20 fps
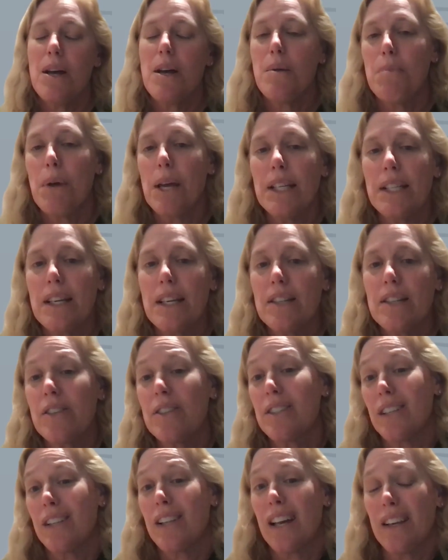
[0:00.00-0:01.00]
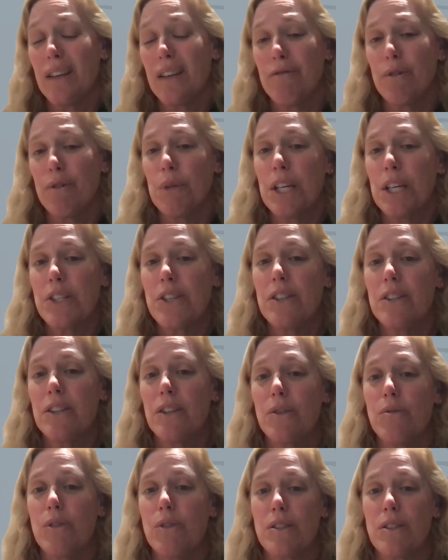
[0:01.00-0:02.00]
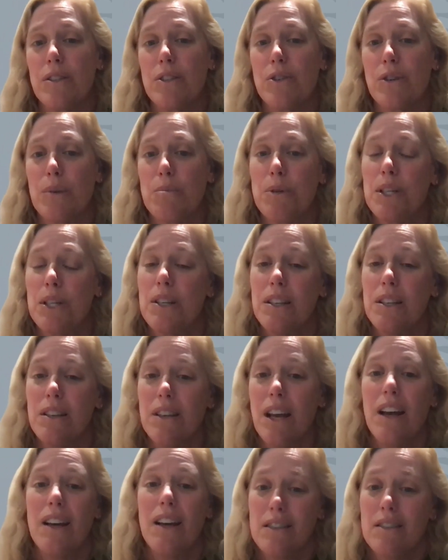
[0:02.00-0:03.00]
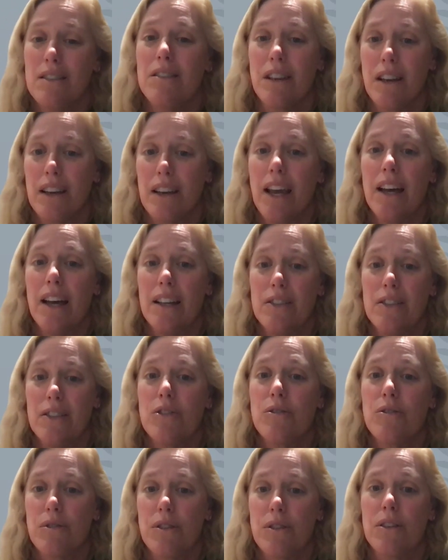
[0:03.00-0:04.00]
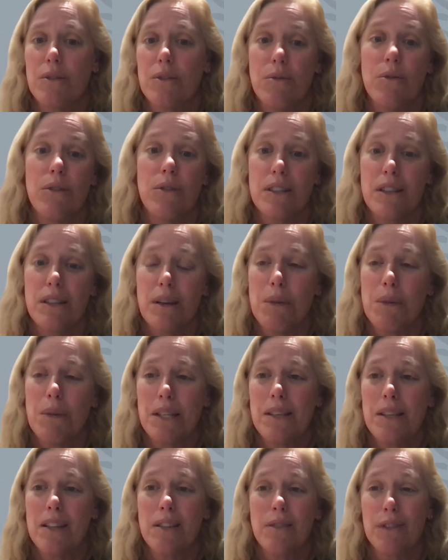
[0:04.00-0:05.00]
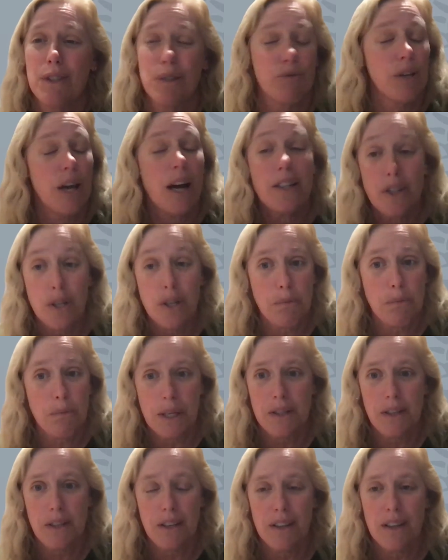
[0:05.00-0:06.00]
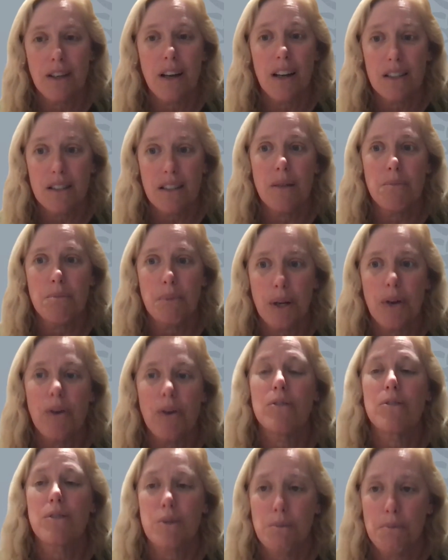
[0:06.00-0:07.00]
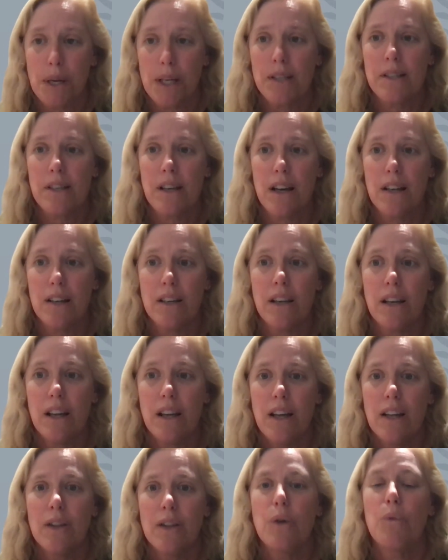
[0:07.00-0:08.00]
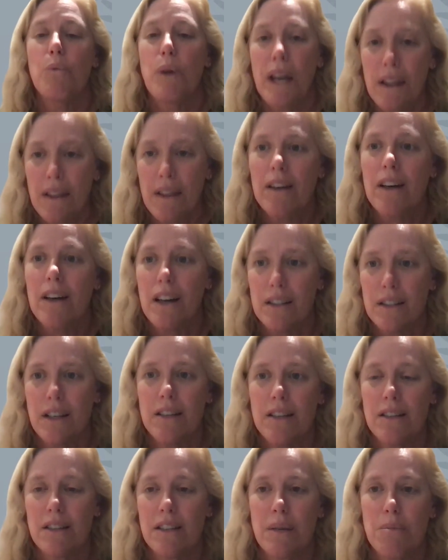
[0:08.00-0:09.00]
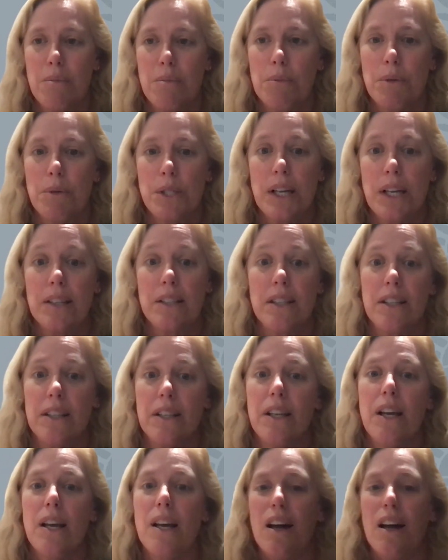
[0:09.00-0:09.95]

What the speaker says: Pay attention to that information in the course description. And again, choose a course that makes sense for you, not just based on the content, but also based on the way the content is going to be presented.